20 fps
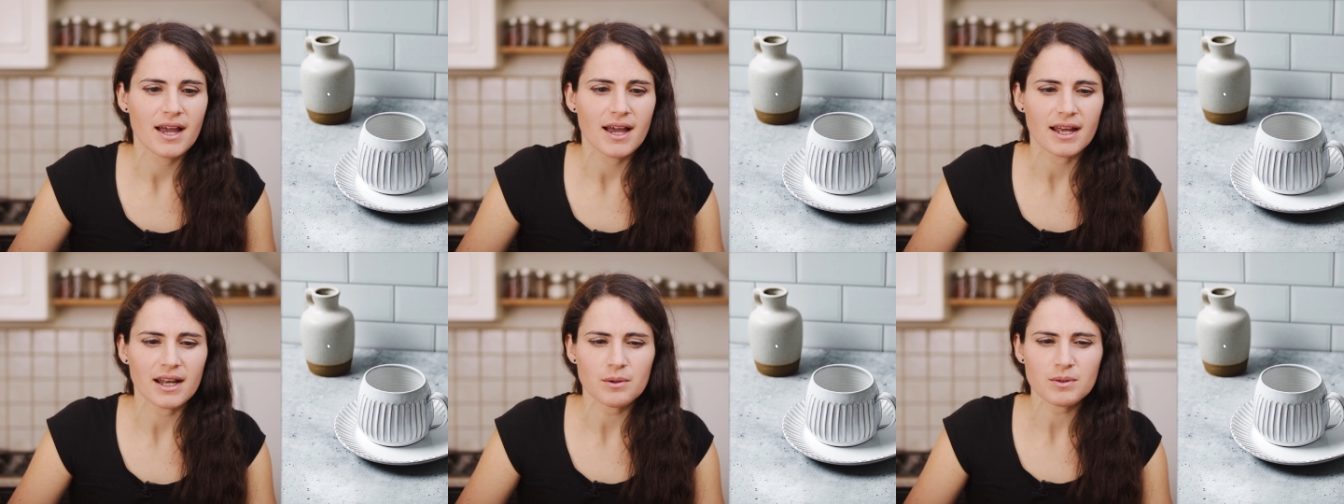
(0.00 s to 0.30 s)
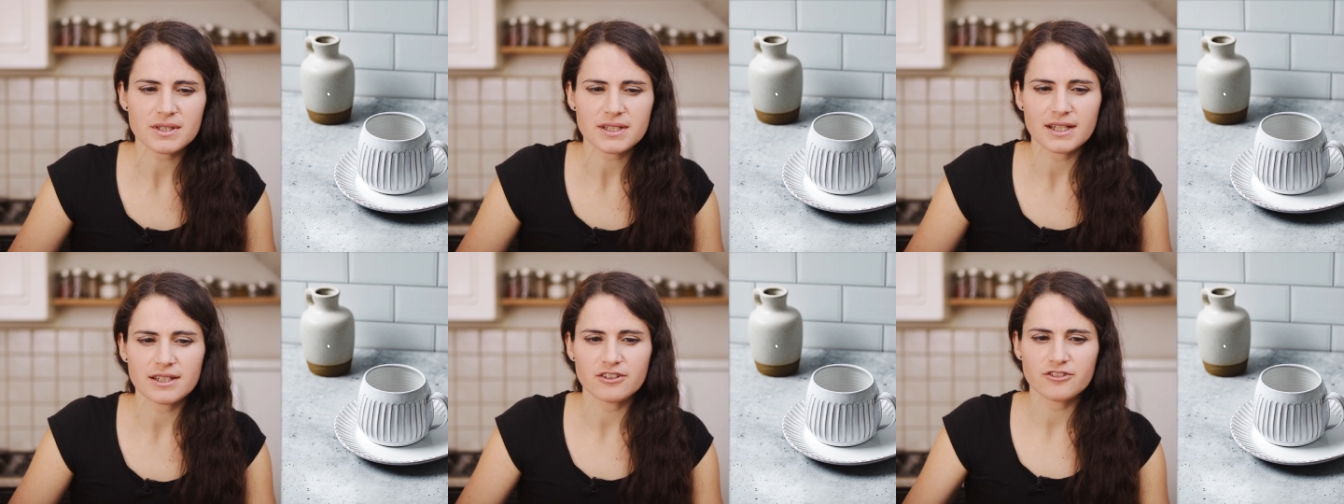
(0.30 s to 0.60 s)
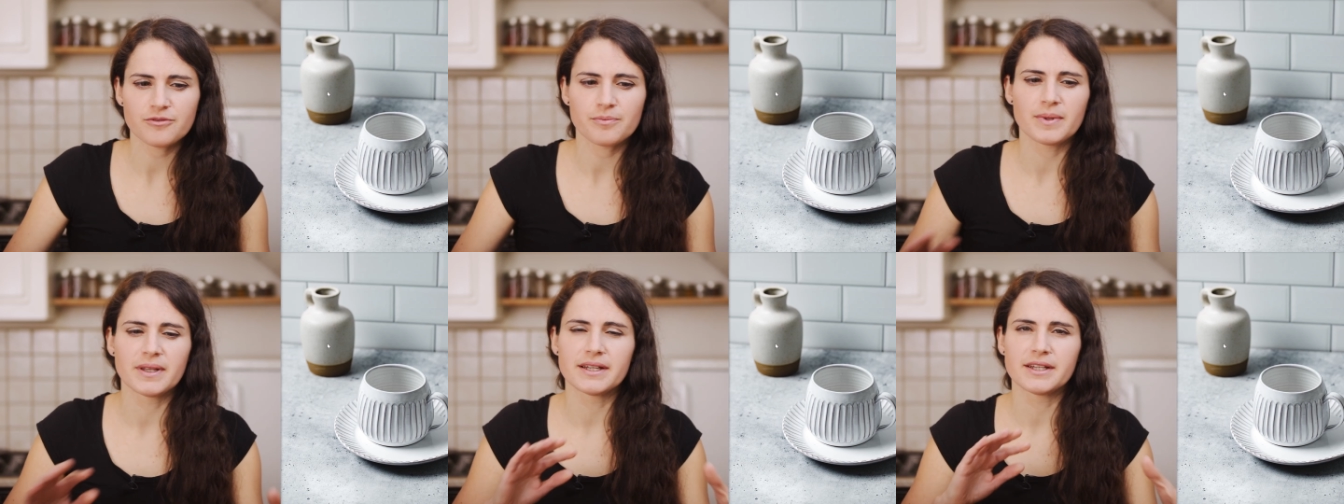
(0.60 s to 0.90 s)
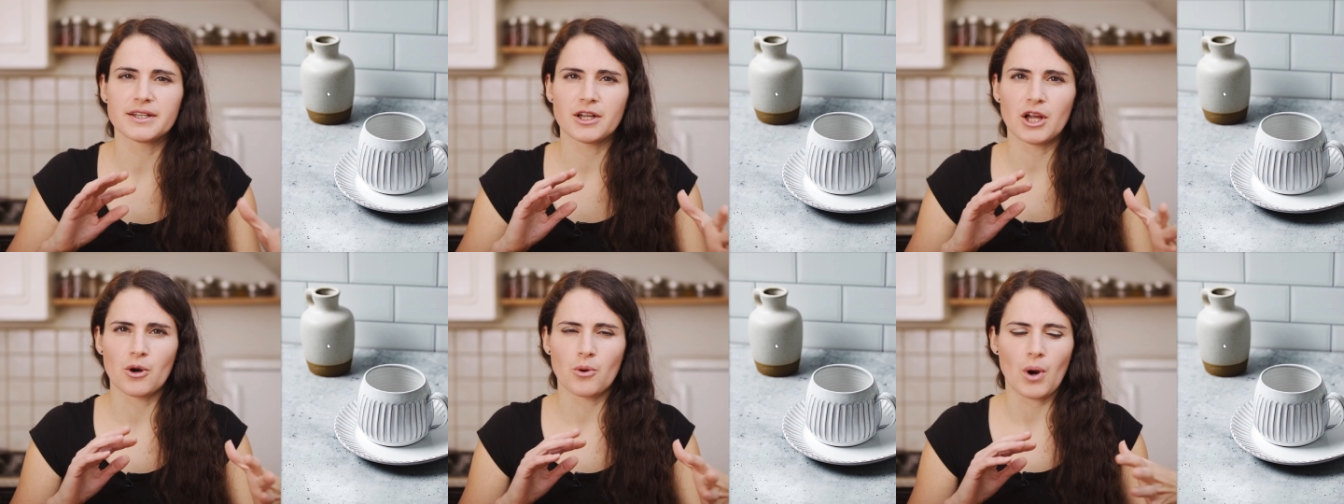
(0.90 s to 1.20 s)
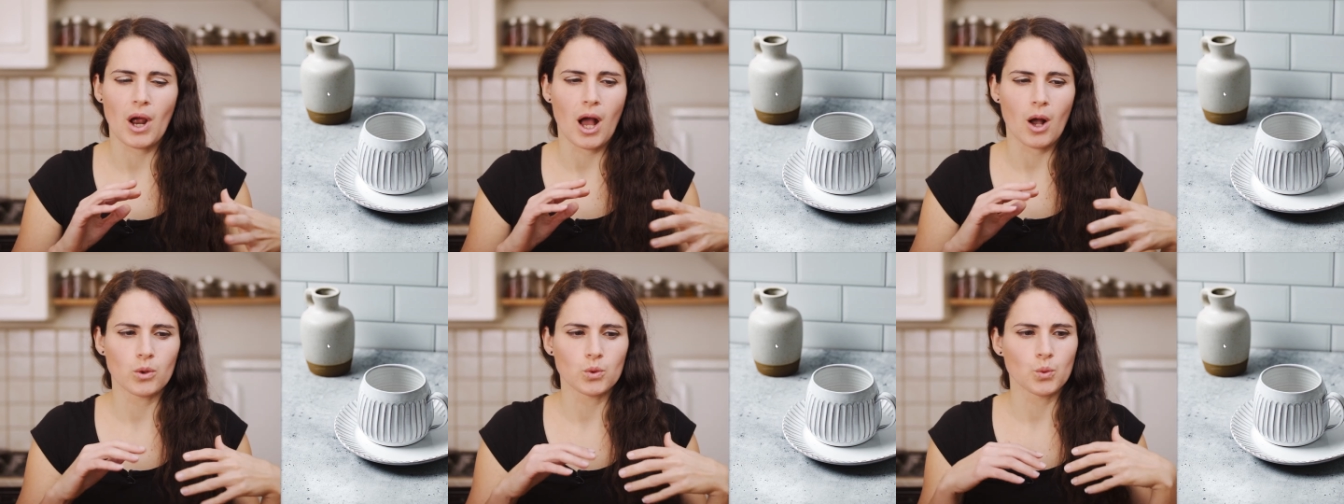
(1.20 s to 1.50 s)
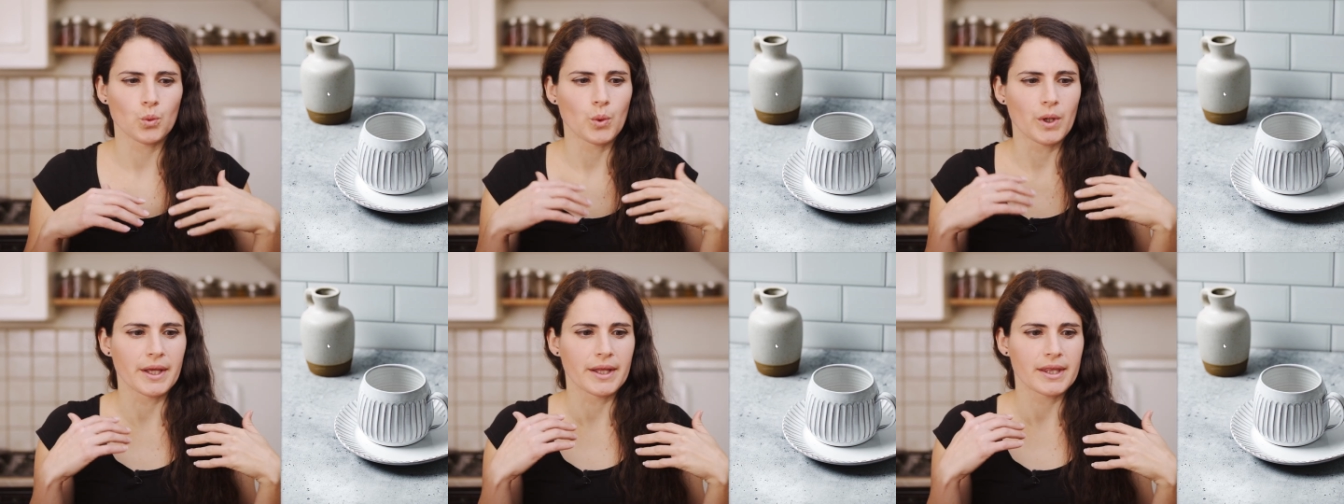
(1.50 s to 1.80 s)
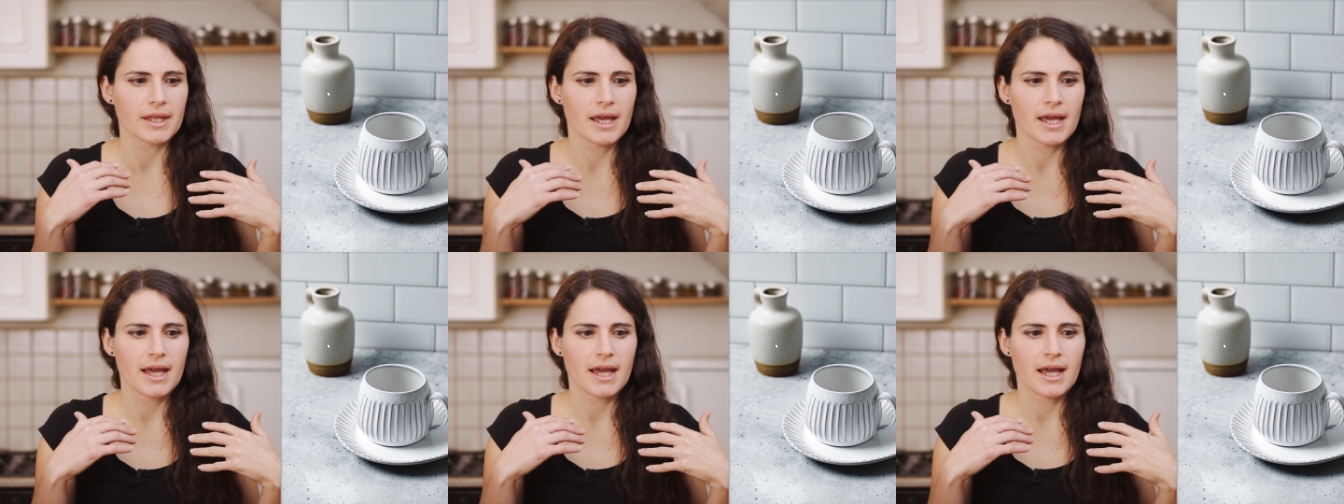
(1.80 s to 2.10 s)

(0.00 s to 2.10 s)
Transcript: And I was kind of playing around with